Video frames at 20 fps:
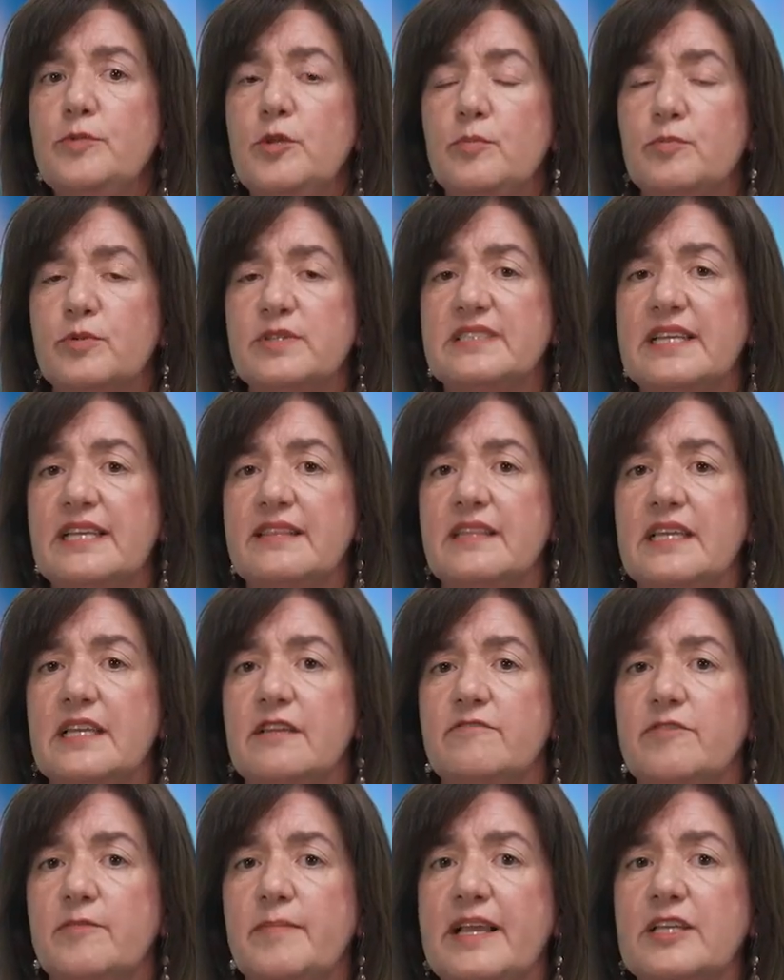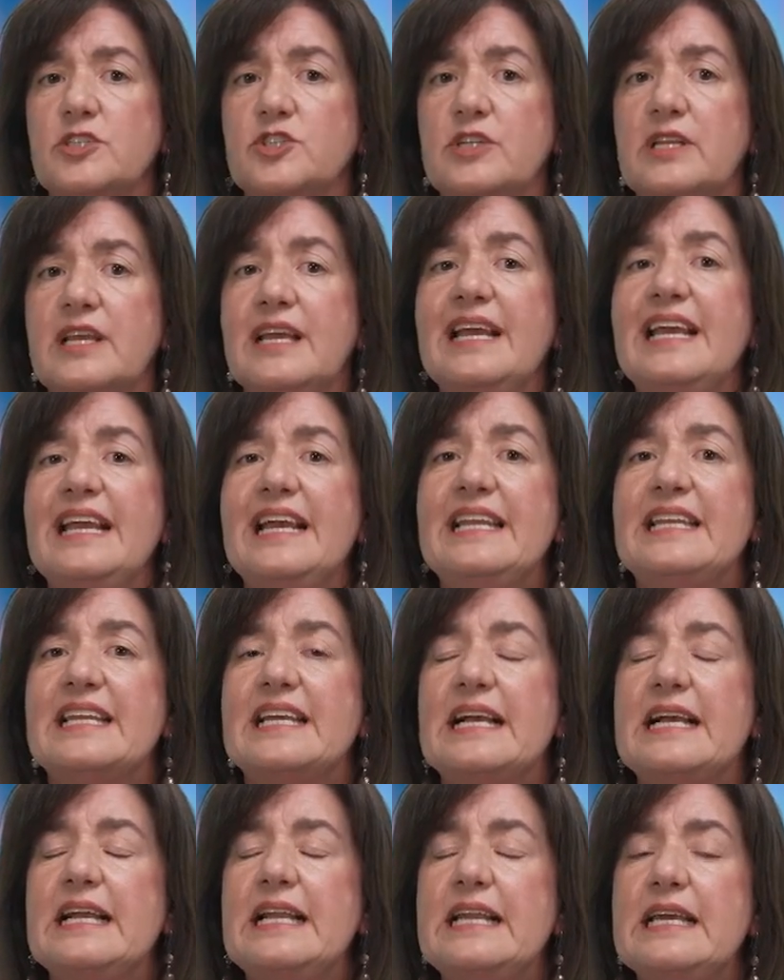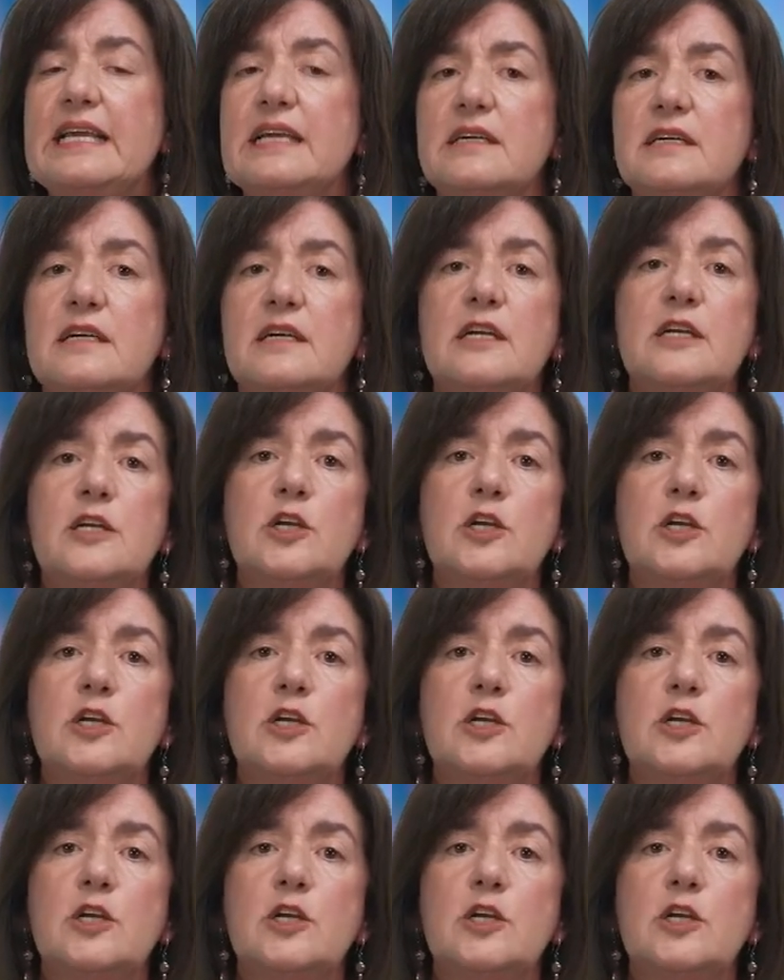you present the information in a clear,